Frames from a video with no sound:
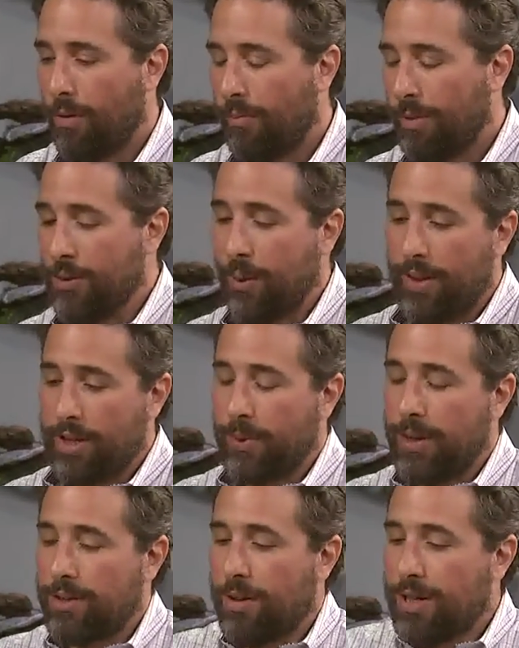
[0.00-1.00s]
between this
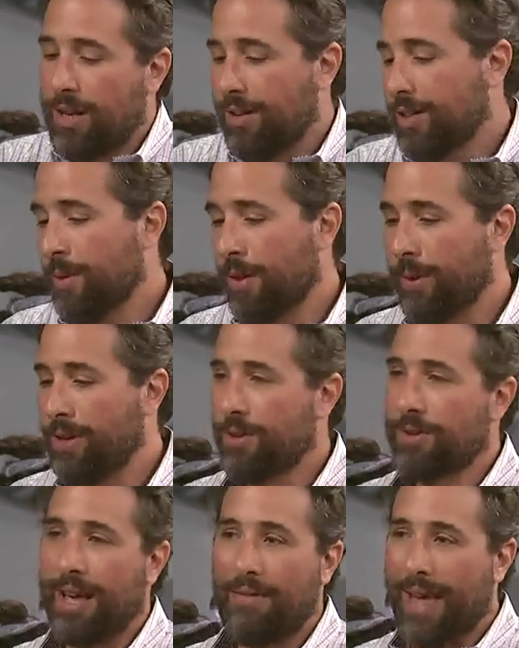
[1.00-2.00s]
research and some other
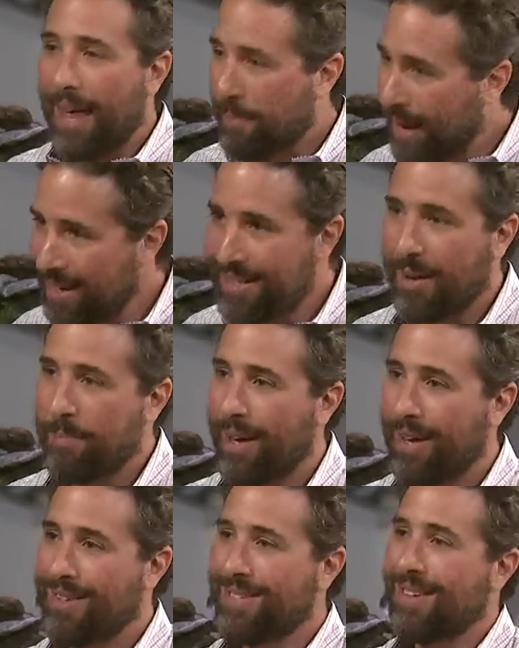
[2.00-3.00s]
research, I've had many tick
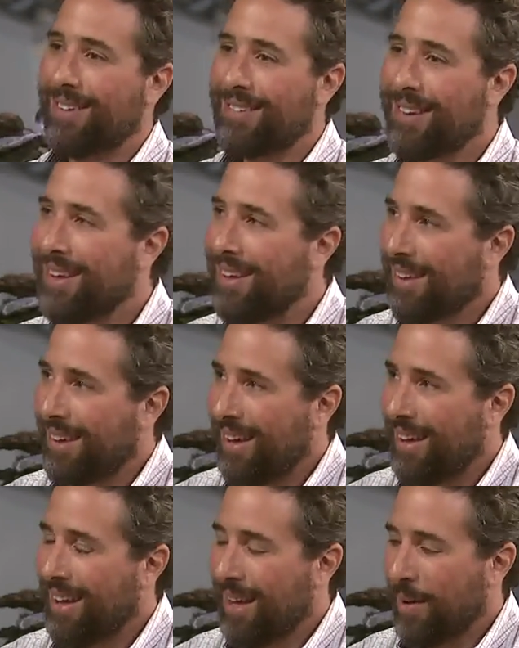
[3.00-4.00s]
bites.
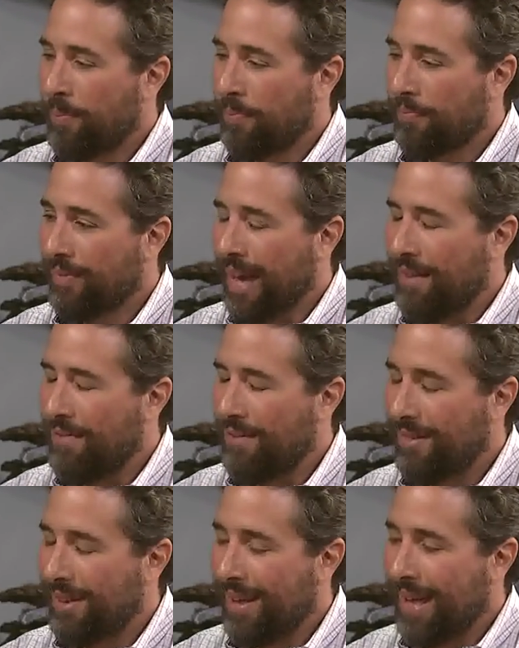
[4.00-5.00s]
Um, I've
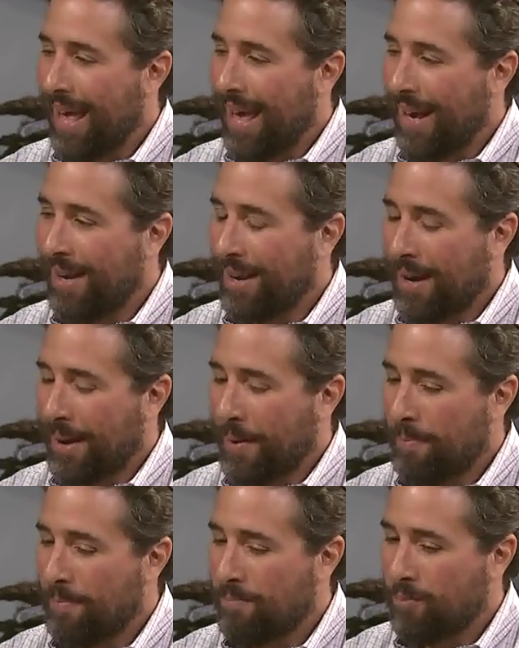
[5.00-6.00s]
and
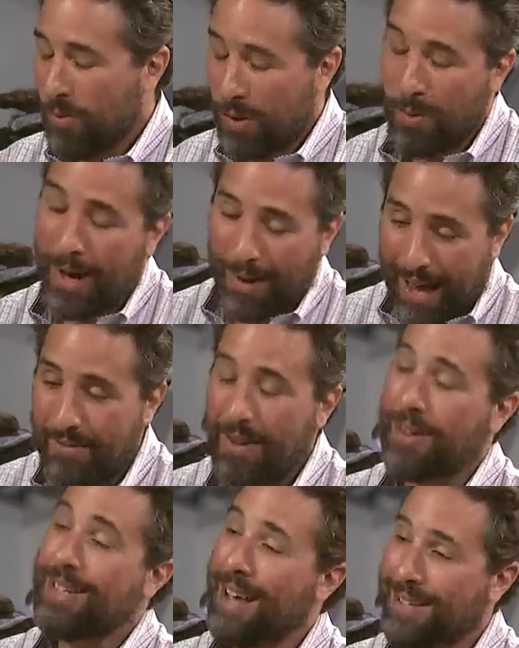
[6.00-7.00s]
um, well, I've
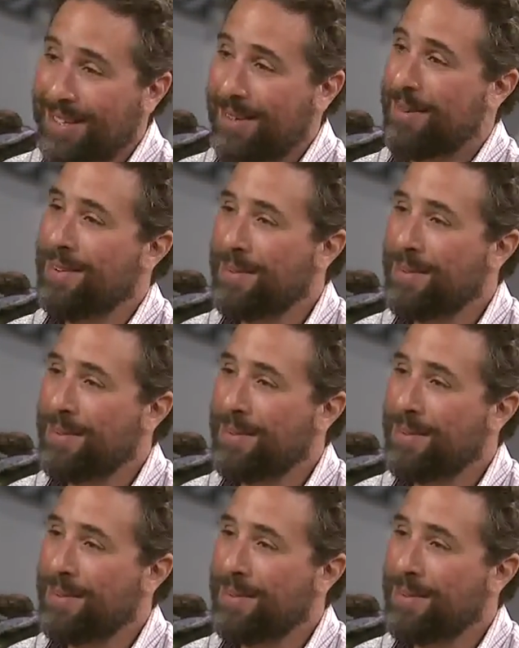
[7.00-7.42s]
never tested